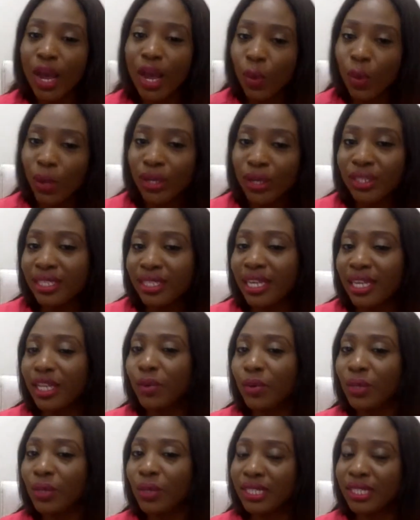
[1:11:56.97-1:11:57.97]
We're not telling
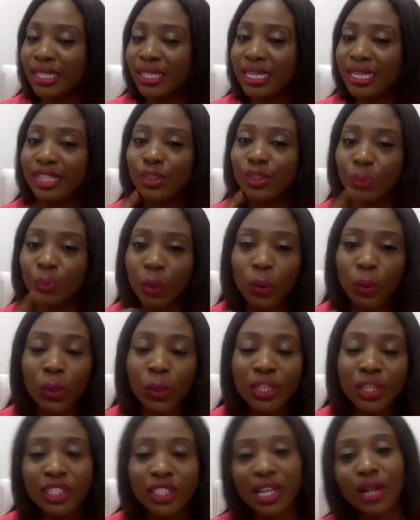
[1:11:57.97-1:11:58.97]
you what it is, but
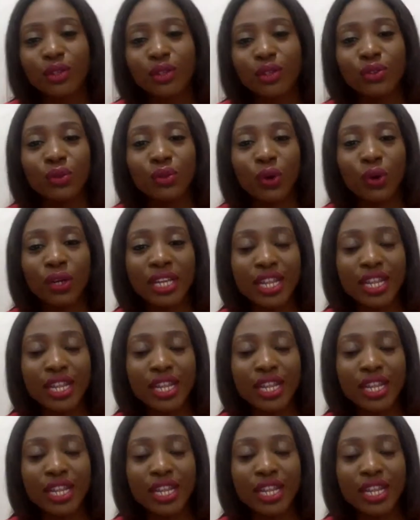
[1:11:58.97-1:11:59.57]
watch out on